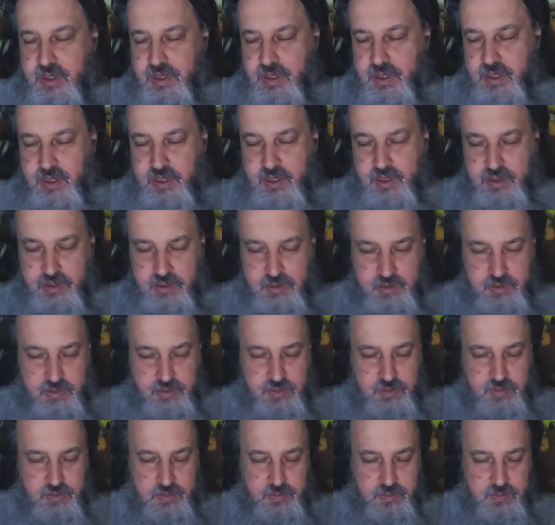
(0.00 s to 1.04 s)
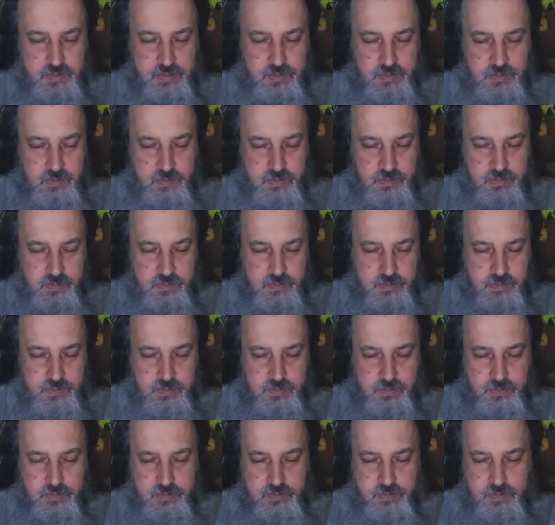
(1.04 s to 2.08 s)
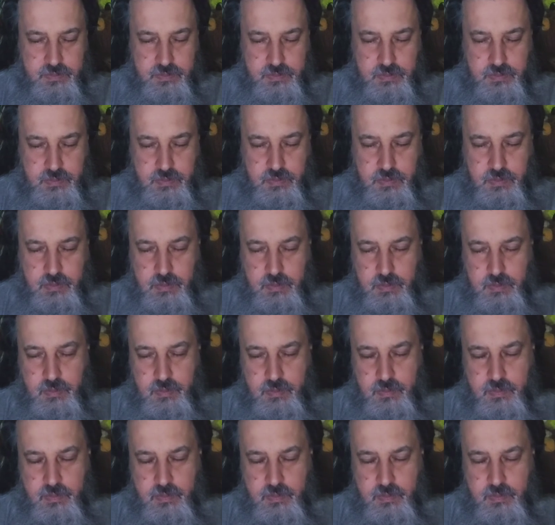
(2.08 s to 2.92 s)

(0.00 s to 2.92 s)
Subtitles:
Nobody speaks.